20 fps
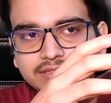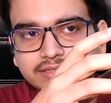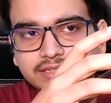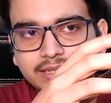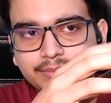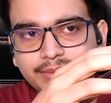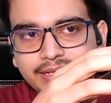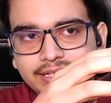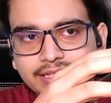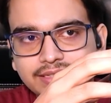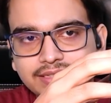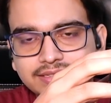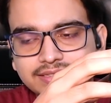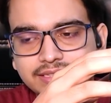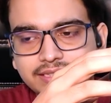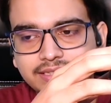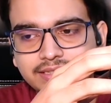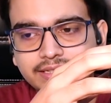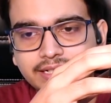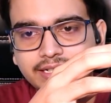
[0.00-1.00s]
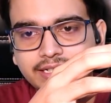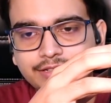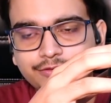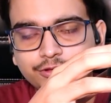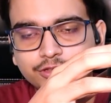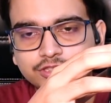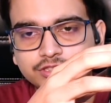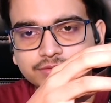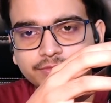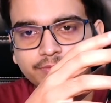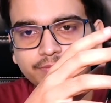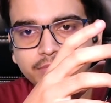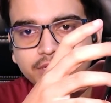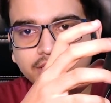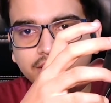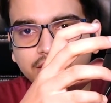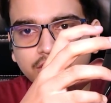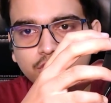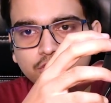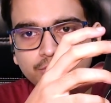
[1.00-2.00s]
remain at the setting that it was
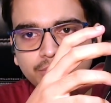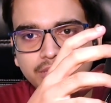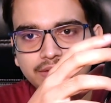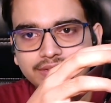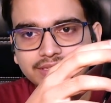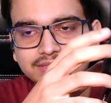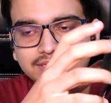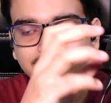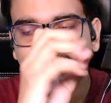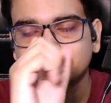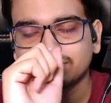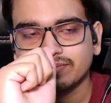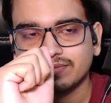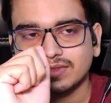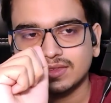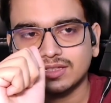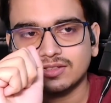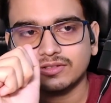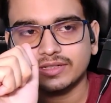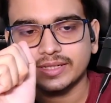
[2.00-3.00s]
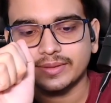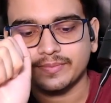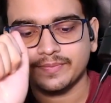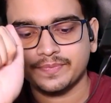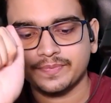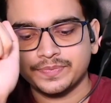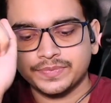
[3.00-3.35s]
turned to previously. Okay.